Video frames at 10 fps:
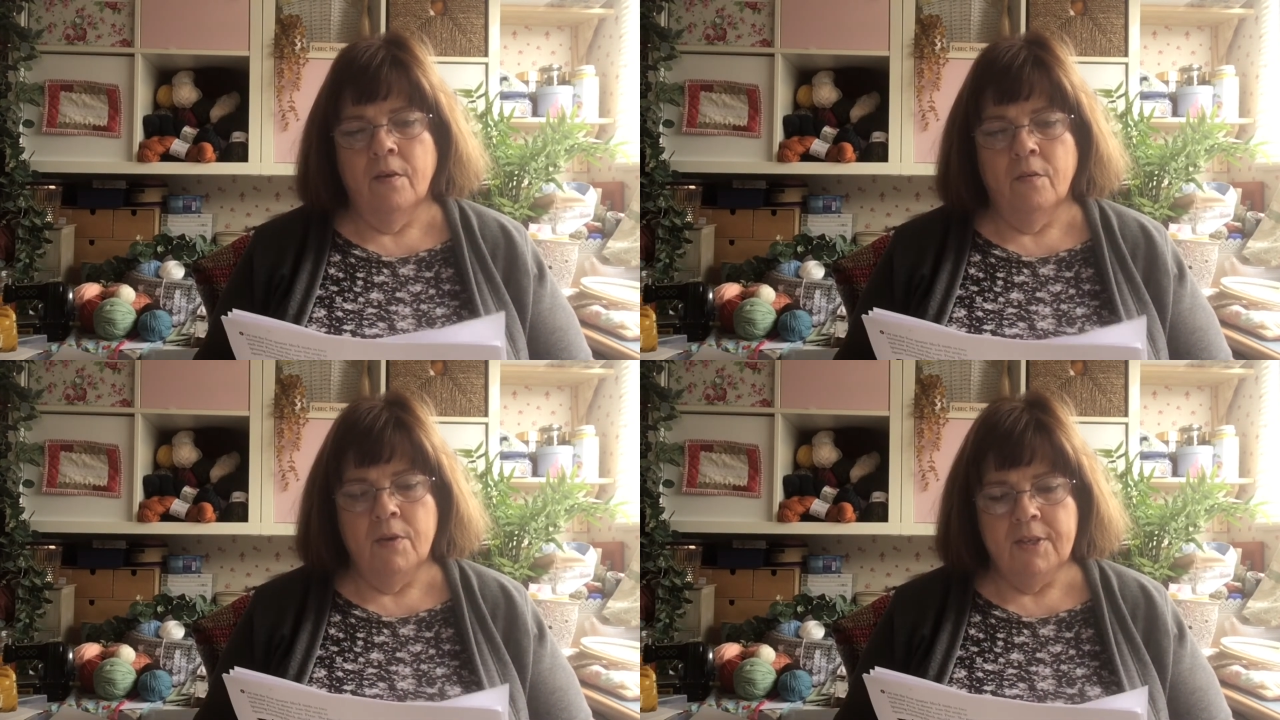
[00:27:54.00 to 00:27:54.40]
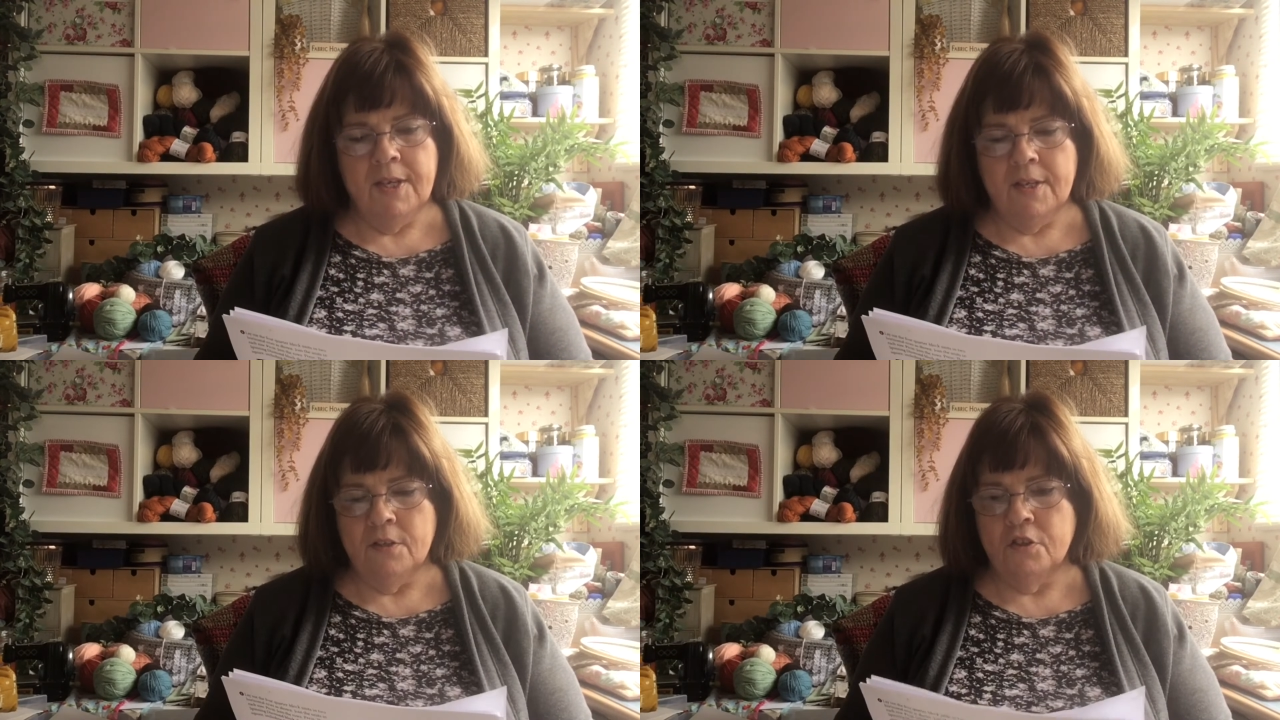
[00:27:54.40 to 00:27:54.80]
We did
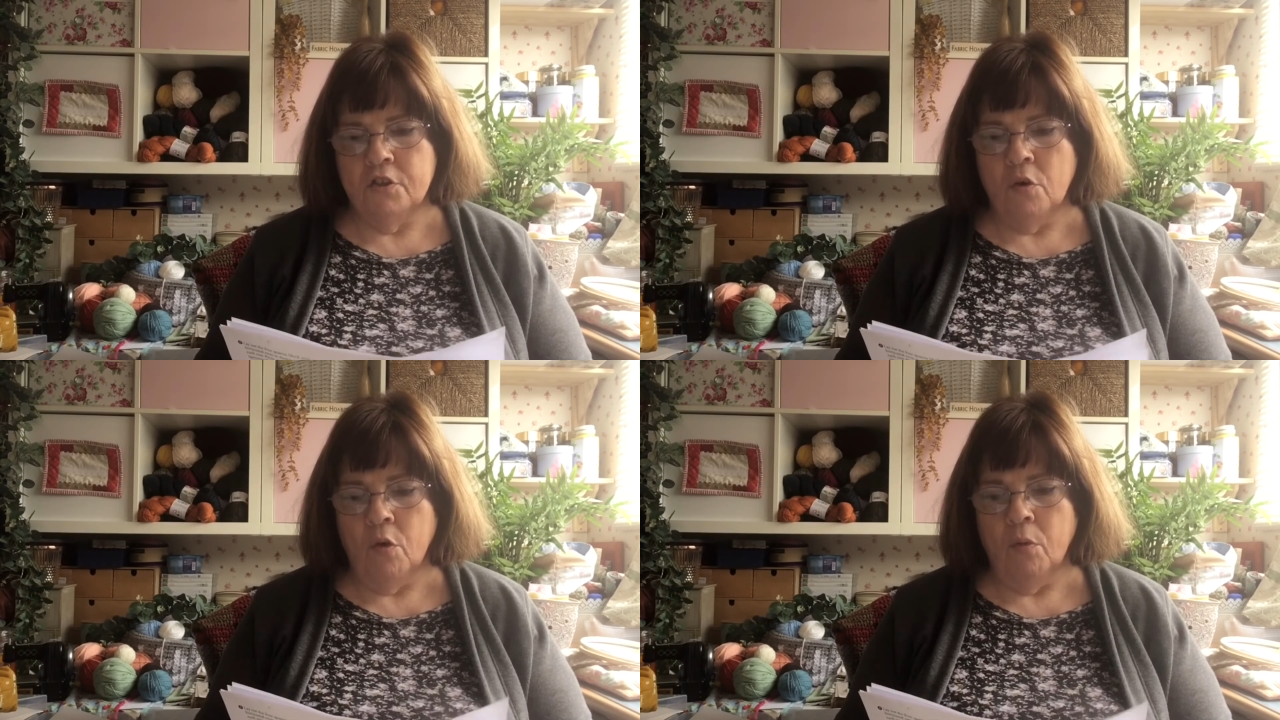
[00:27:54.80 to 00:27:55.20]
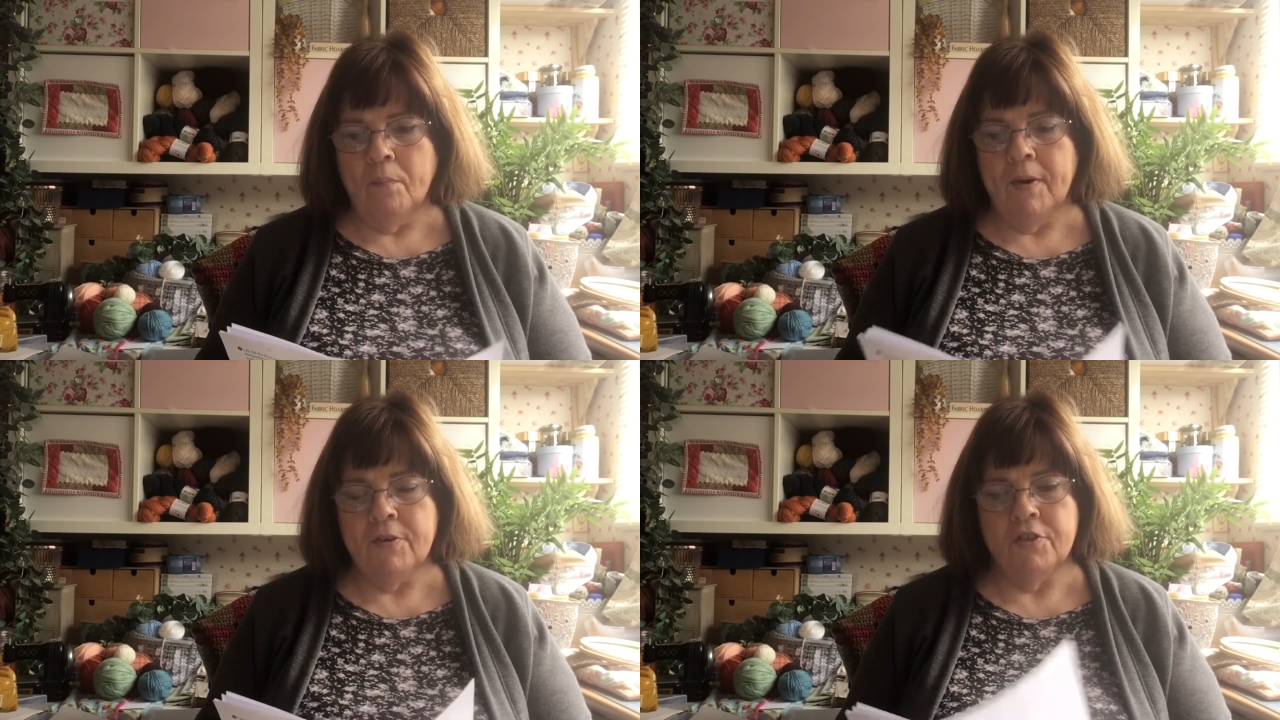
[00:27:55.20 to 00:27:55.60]

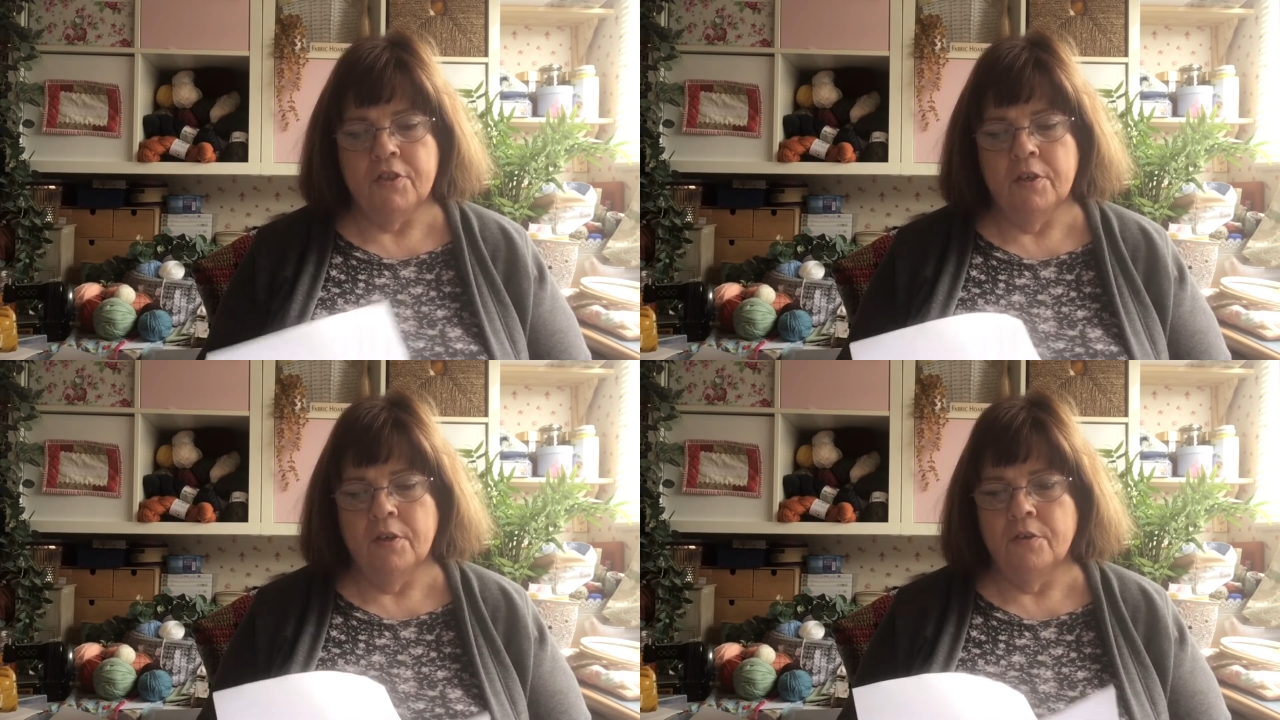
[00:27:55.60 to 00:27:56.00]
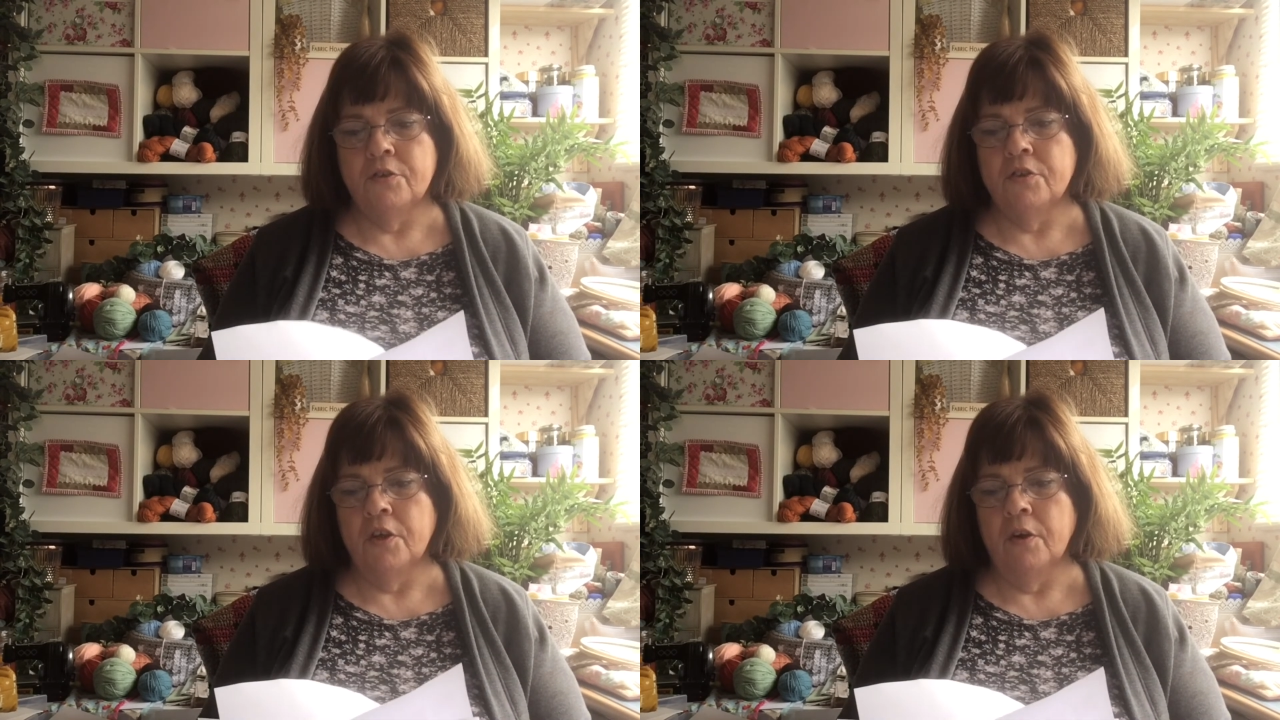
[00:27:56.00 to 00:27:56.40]
instalment
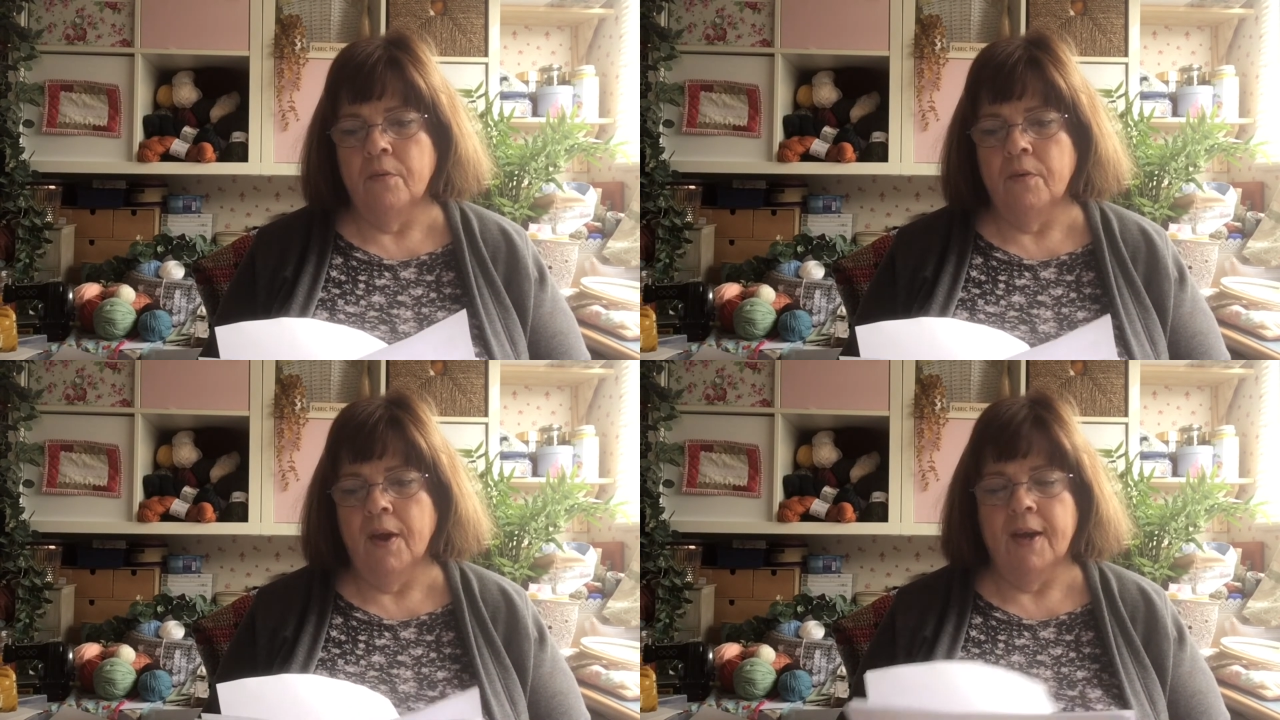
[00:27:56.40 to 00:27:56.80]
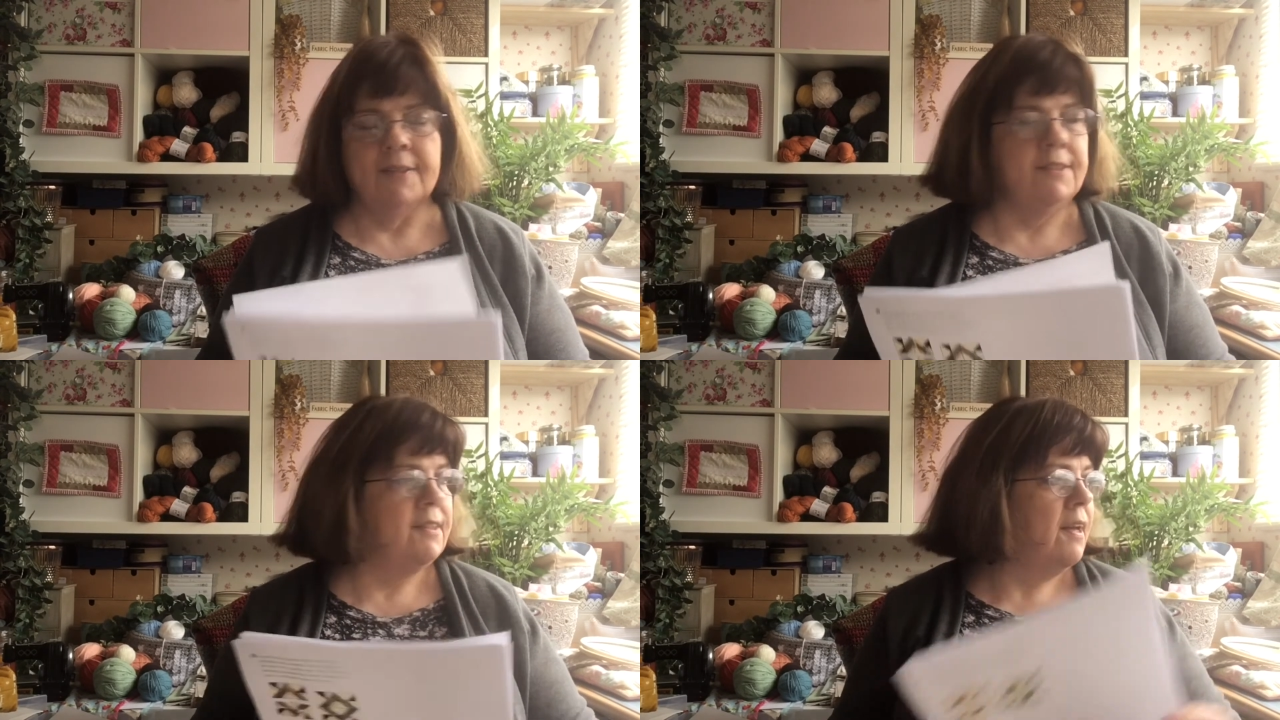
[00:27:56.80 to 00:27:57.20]
2,
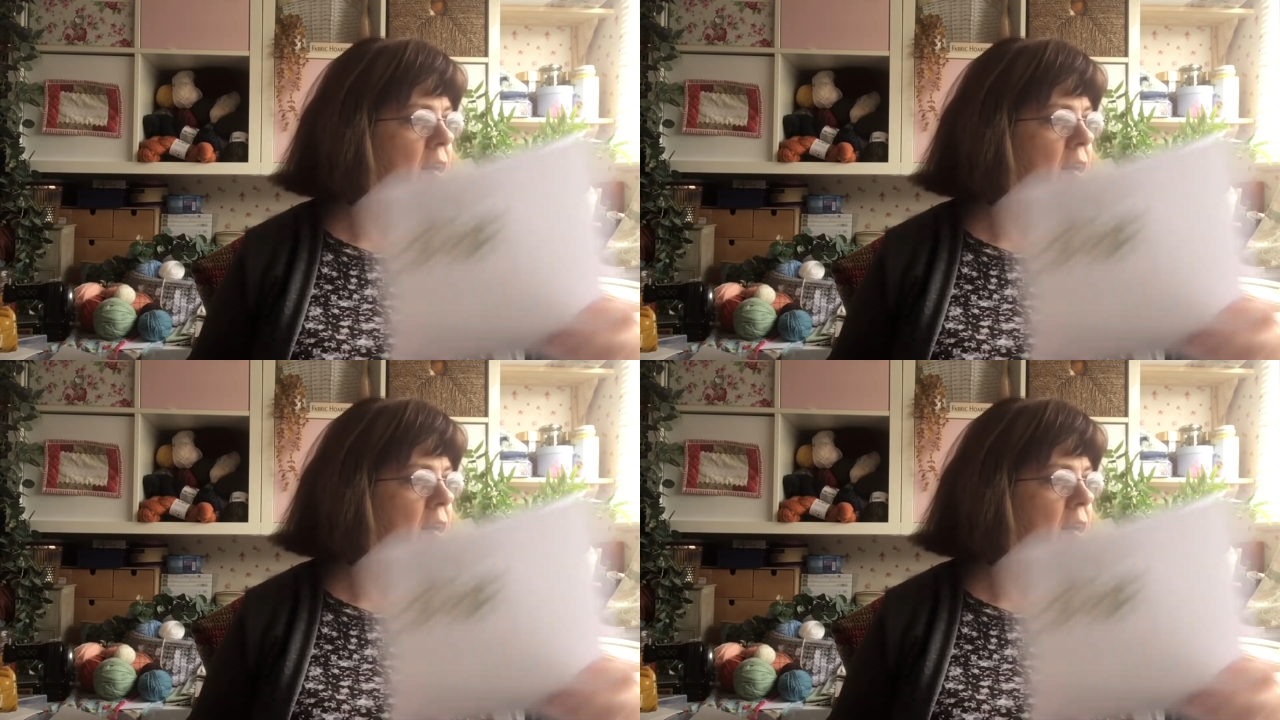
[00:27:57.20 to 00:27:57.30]
yes.